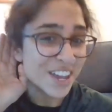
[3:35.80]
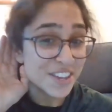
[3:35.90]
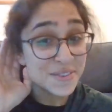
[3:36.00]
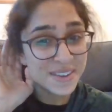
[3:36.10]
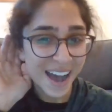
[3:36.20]

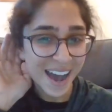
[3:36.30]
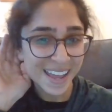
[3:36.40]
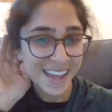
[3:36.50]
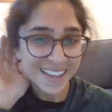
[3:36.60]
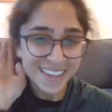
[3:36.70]
You got
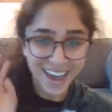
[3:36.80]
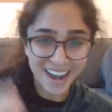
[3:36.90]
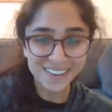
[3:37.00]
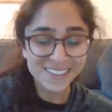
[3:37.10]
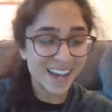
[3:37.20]
it.
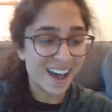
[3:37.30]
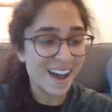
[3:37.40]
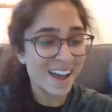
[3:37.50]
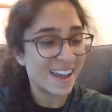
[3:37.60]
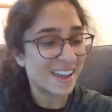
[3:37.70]
Count
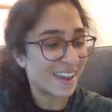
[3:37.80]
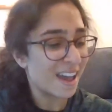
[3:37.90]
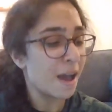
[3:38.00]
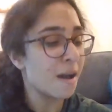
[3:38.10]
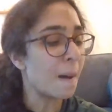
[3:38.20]
on.
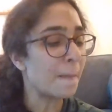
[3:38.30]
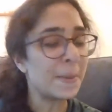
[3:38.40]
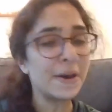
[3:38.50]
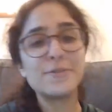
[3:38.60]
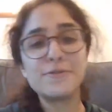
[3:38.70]

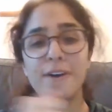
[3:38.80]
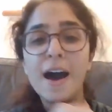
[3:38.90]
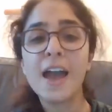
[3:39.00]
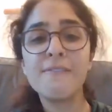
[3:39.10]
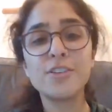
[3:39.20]
Put
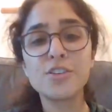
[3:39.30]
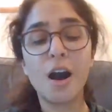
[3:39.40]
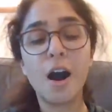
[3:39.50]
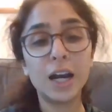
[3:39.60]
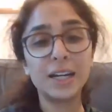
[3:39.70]
5 in your
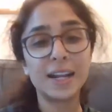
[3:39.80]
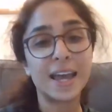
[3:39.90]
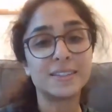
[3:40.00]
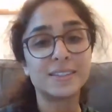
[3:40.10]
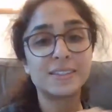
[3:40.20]
heart
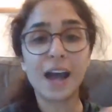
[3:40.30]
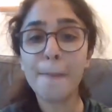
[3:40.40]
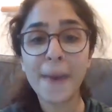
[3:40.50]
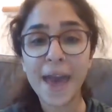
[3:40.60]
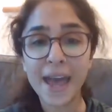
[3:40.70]
and
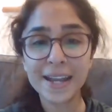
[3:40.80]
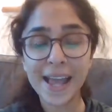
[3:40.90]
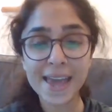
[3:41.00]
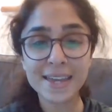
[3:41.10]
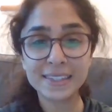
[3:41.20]
stop at
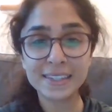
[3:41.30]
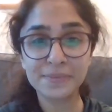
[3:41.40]
8.